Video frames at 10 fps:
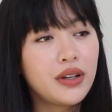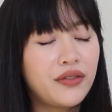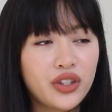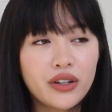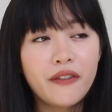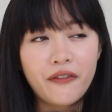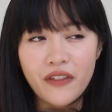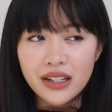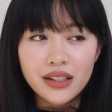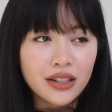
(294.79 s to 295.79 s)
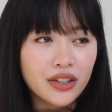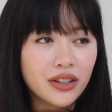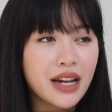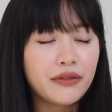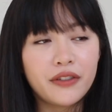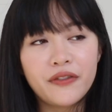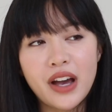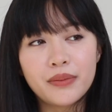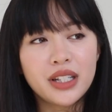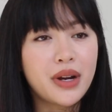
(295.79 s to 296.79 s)
if certain friends in your life or
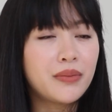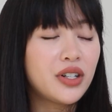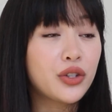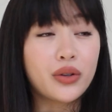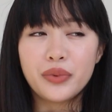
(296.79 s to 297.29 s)
family members or